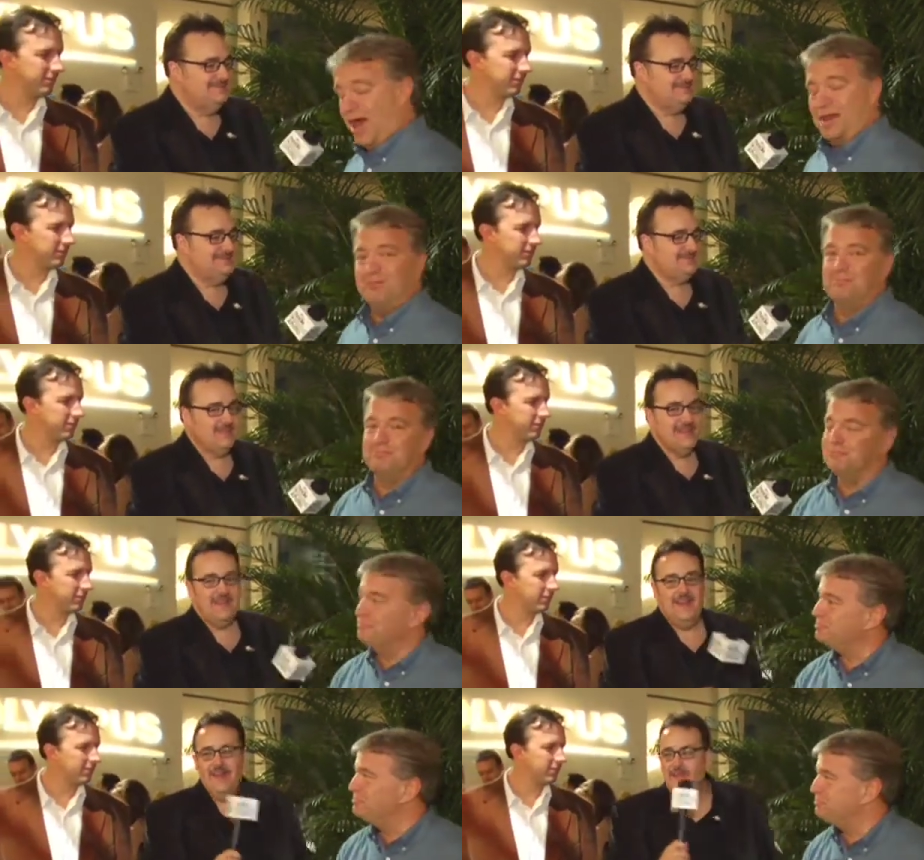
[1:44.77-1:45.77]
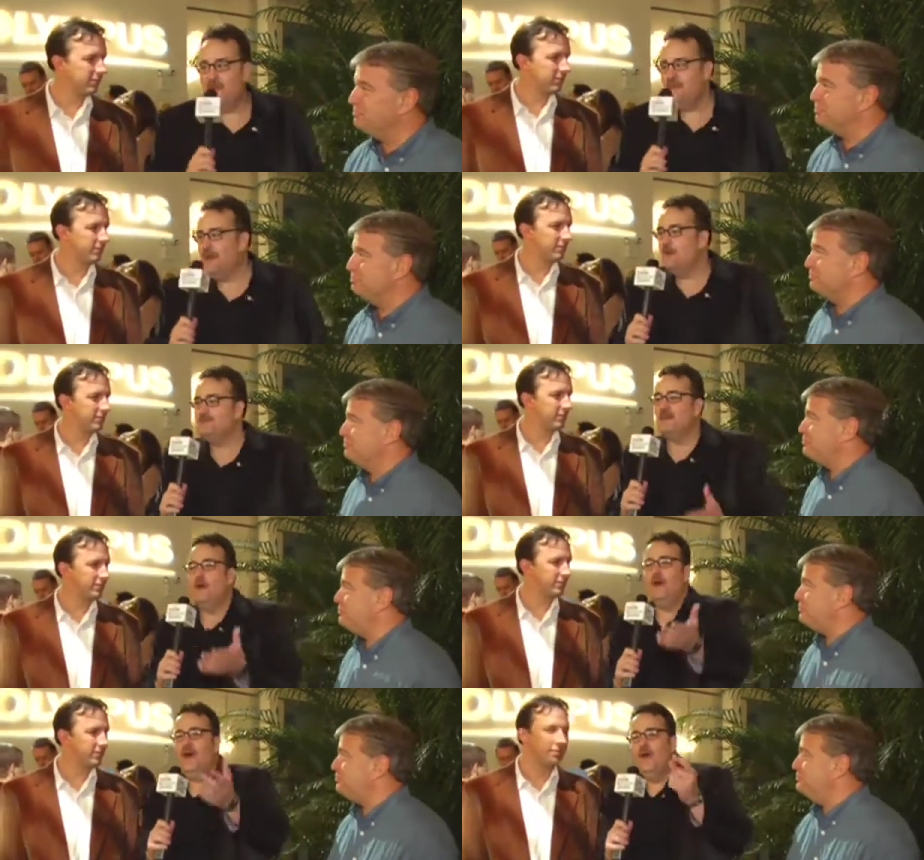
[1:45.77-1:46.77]
Speaker 1: got it. There you go.
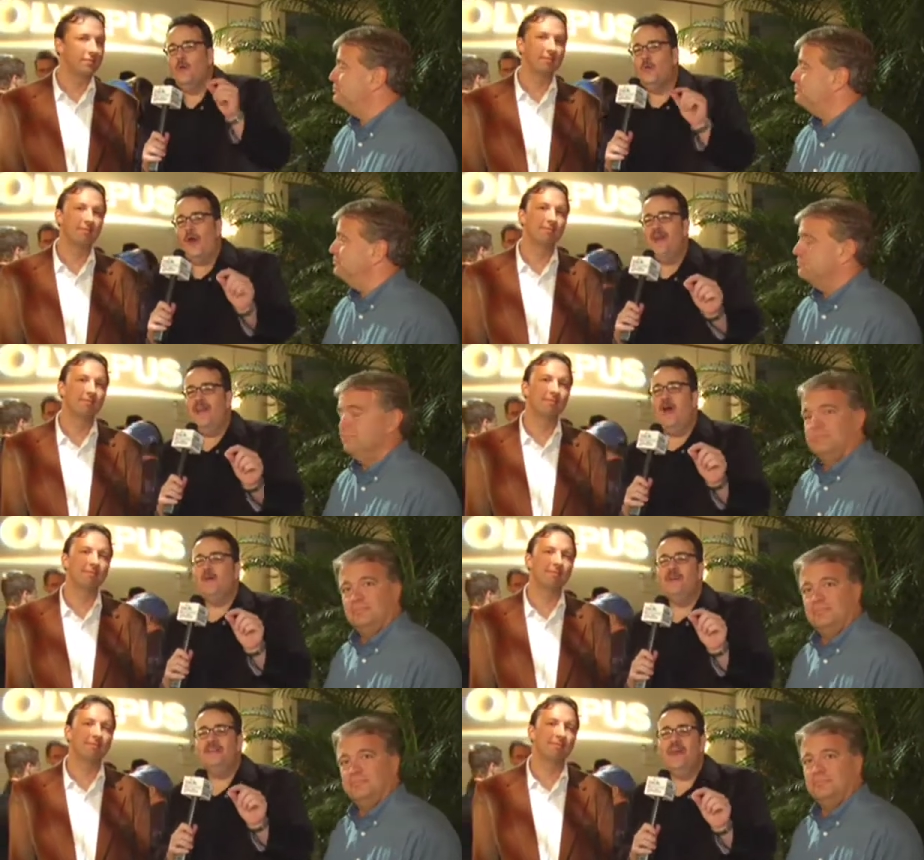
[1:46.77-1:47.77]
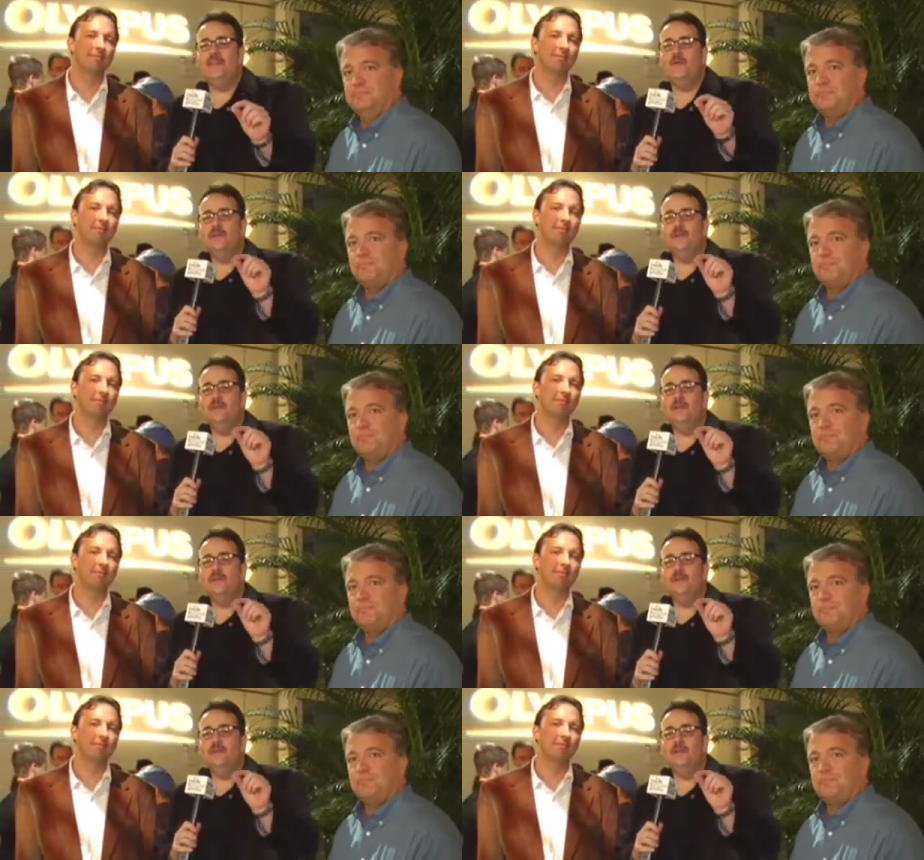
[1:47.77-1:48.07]
So right now, we're going to take you.